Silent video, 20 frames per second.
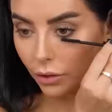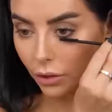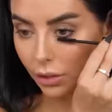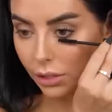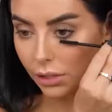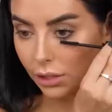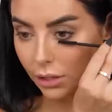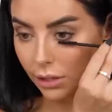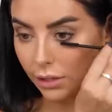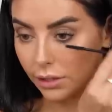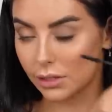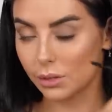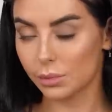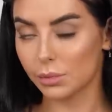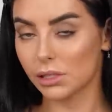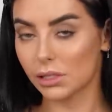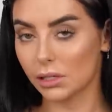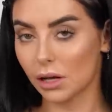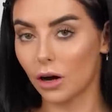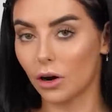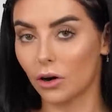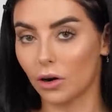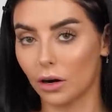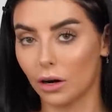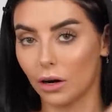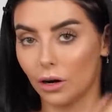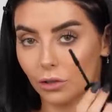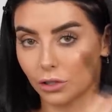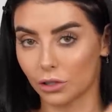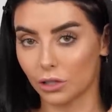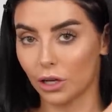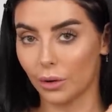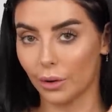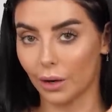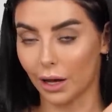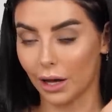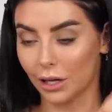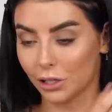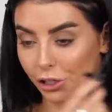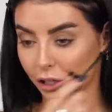Honestly, this mascara on your lower
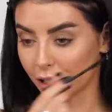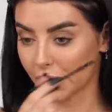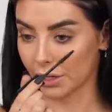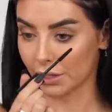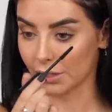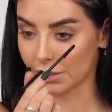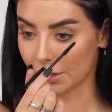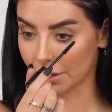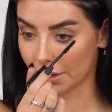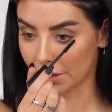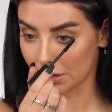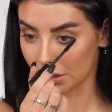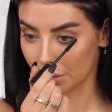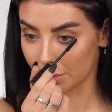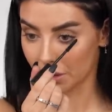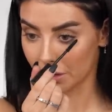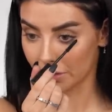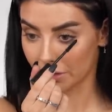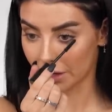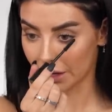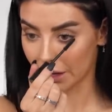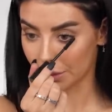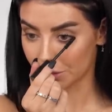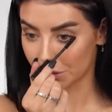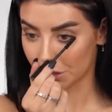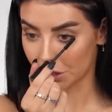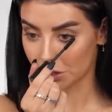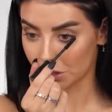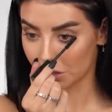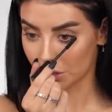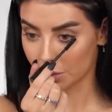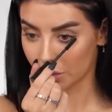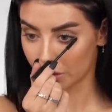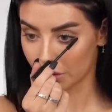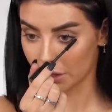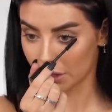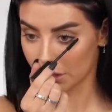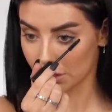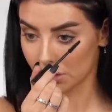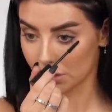lashes is a bit of a game changer, to be
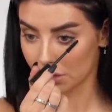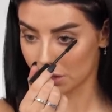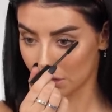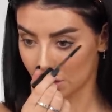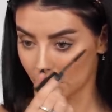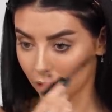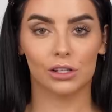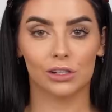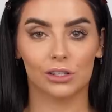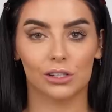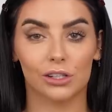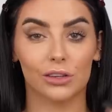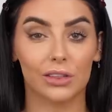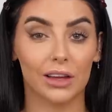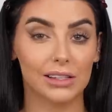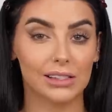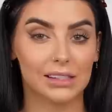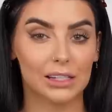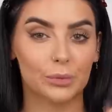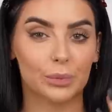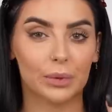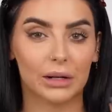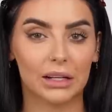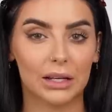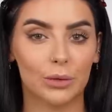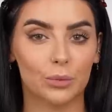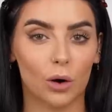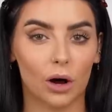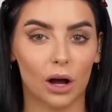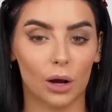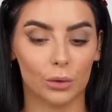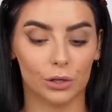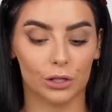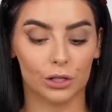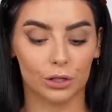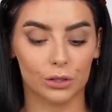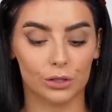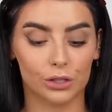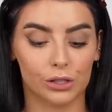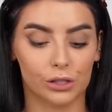honest. So that's typically what I
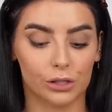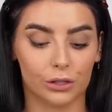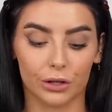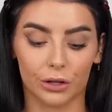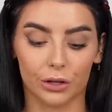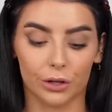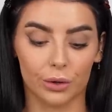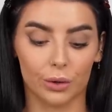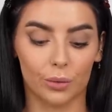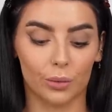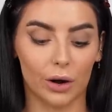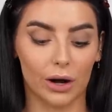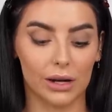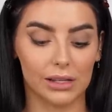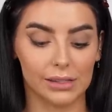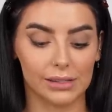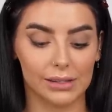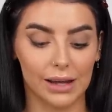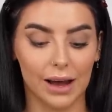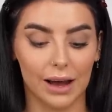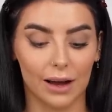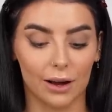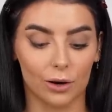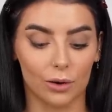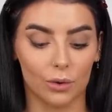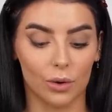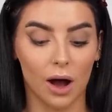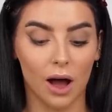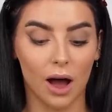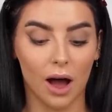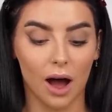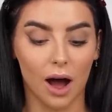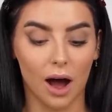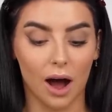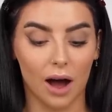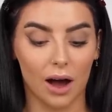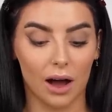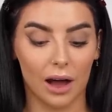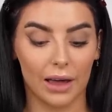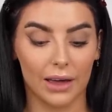would used to do, whereas now,
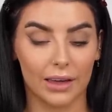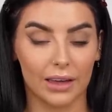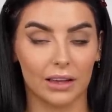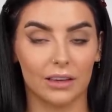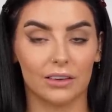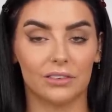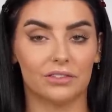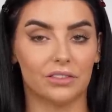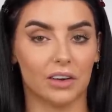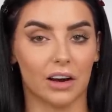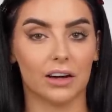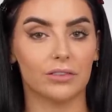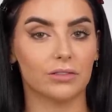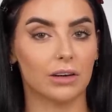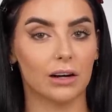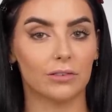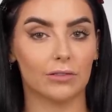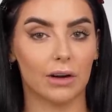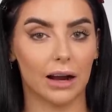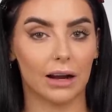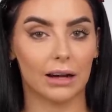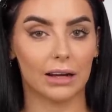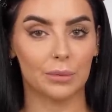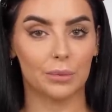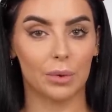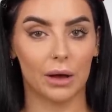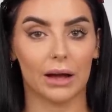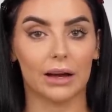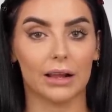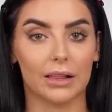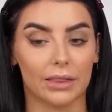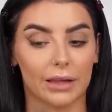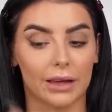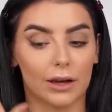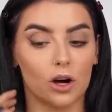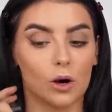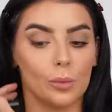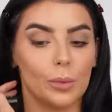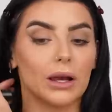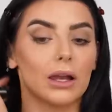I very, very rarely put
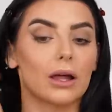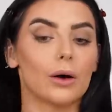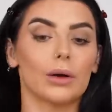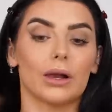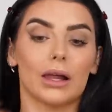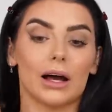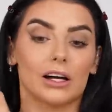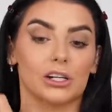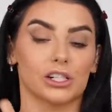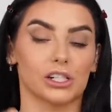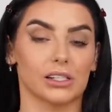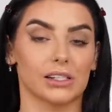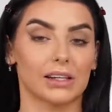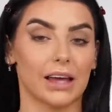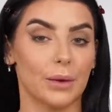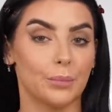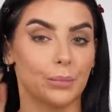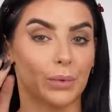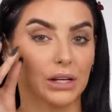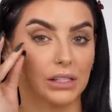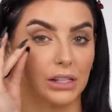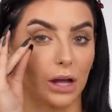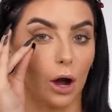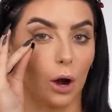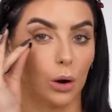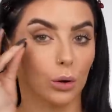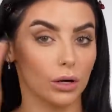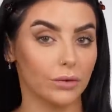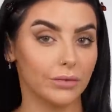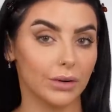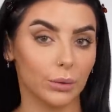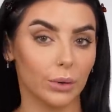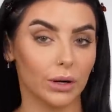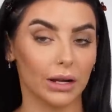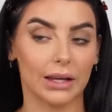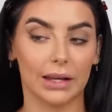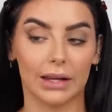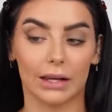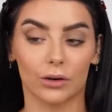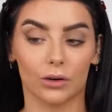anything on my lower lashes, again, because I only really want
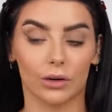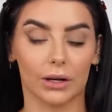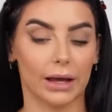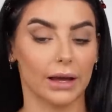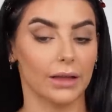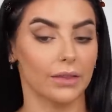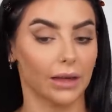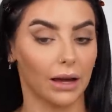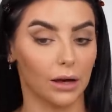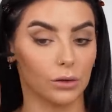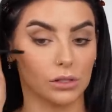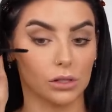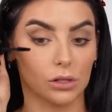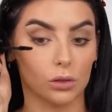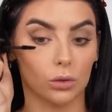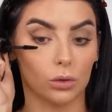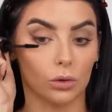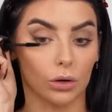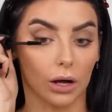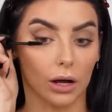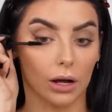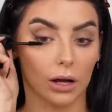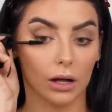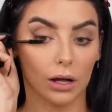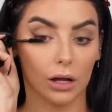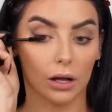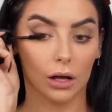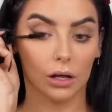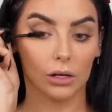to elongate the outer corner.